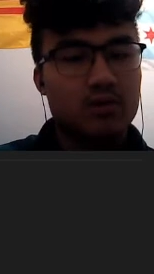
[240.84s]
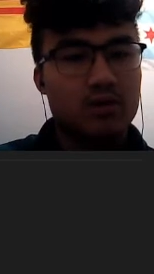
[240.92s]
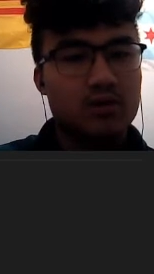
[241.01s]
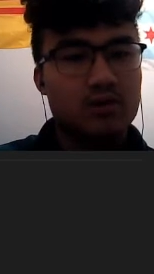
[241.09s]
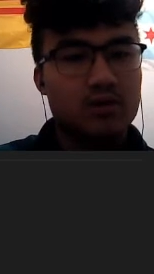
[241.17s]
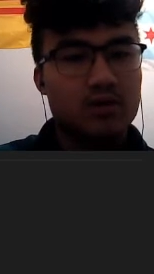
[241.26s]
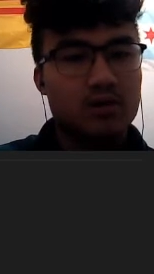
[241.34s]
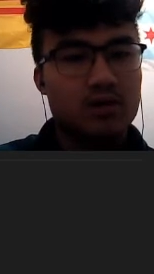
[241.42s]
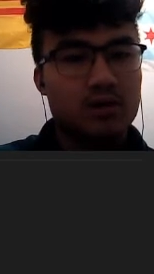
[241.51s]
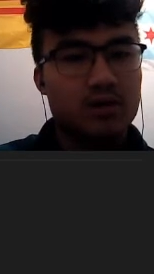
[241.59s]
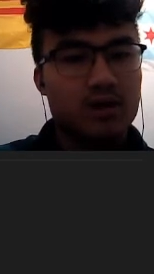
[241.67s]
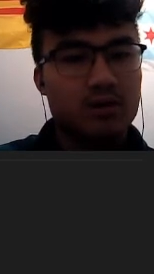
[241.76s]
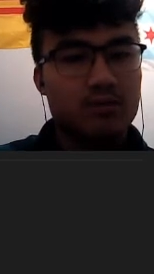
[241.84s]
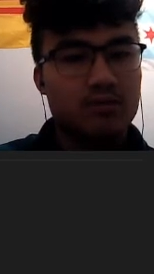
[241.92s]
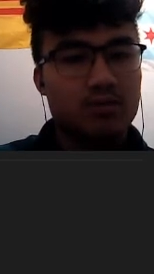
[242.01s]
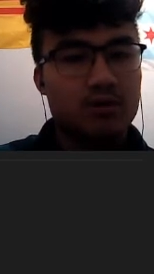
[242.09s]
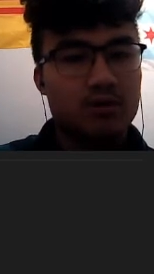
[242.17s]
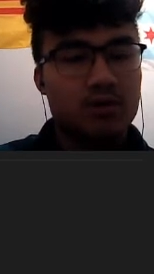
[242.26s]
parser dot
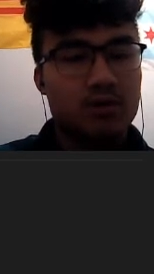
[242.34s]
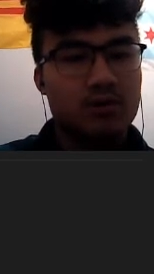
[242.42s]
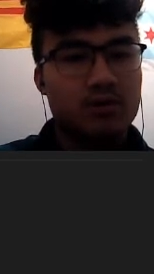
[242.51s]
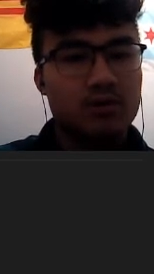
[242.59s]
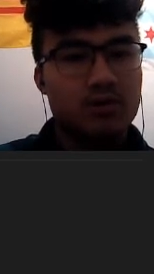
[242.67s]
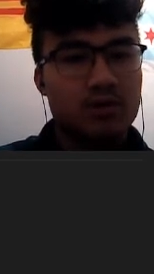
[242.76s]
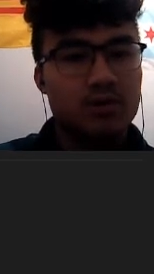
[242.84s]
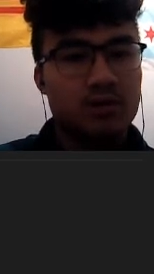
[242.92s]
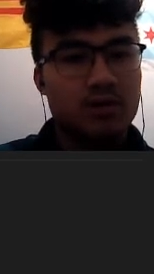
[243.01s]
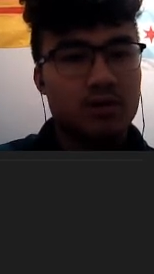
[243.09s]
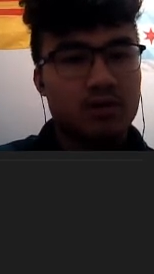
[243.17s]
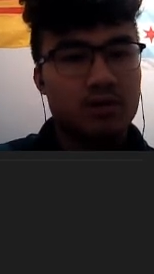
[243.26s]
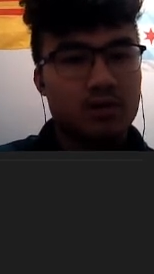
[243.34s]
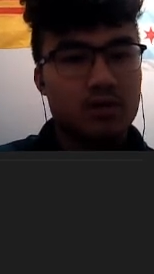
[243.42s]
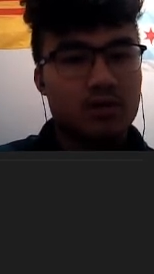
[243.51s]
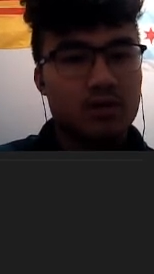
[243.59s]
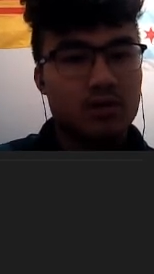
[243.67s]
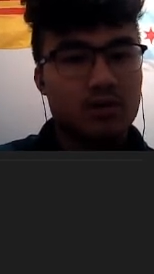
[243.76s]
parse
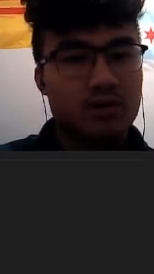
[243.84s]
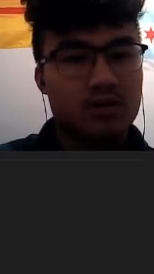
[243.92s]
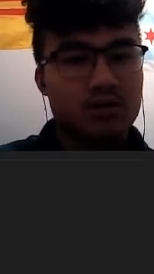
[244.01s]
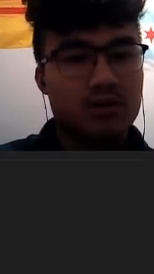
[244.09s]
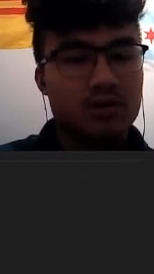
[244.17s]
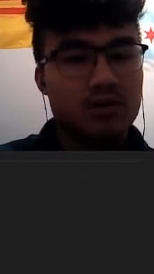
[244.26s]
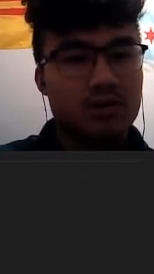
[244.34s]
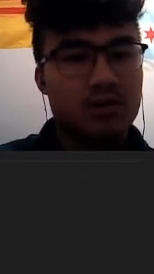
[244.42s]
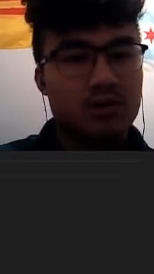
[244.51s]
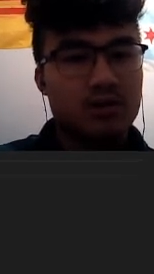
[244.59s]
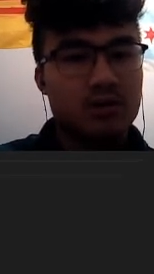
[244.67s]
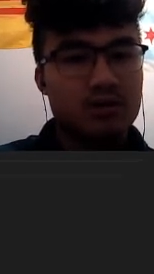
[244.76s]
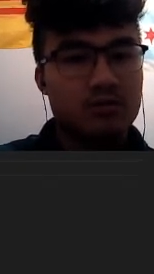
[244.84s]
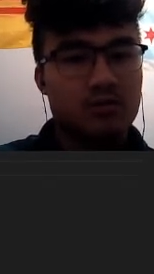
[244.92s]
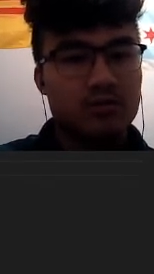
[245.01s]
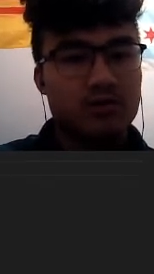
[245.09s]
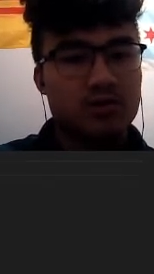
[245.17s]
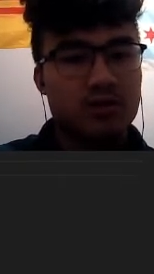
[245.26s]
args. So
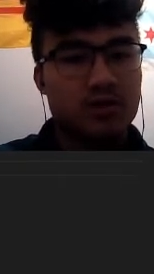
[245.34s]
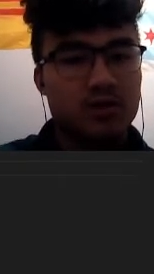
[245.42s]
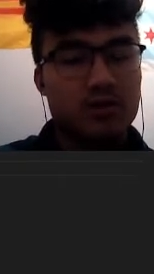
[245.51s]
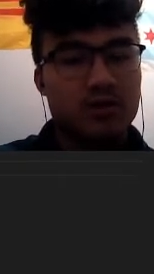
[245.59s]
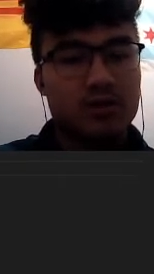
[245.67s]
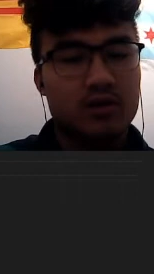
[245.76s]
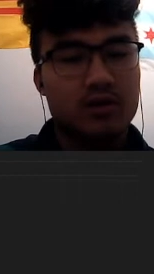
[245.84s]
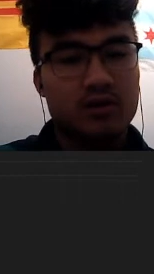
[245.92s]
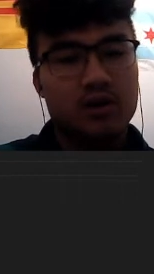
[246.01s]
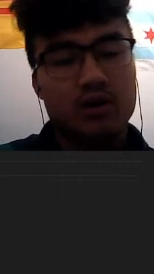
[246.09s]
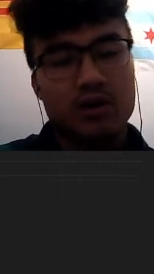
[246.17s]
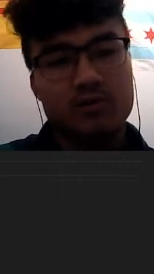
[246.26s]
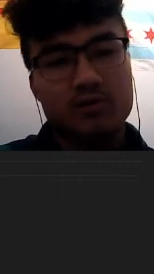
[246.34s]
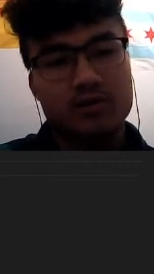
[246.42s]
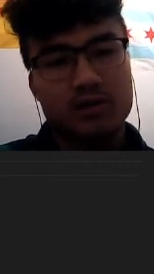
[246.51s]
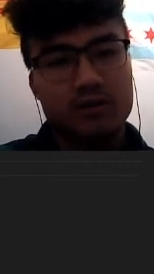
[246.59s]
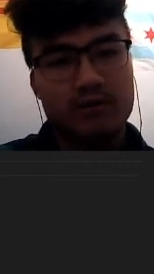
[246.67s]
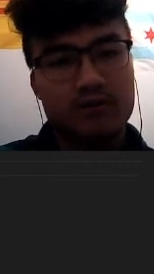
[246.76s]
we're going to return the
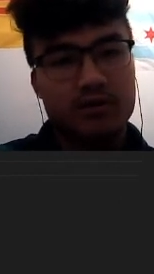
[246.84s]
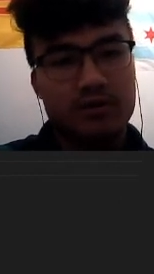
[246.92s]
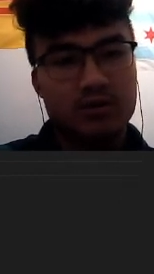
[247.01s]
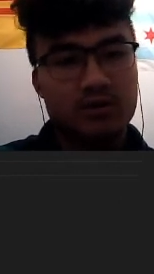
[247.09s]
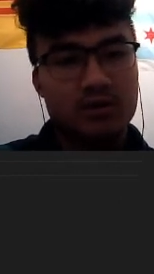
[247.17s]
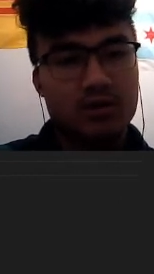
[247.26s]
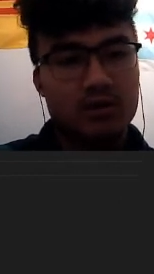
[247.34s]
arguments interface.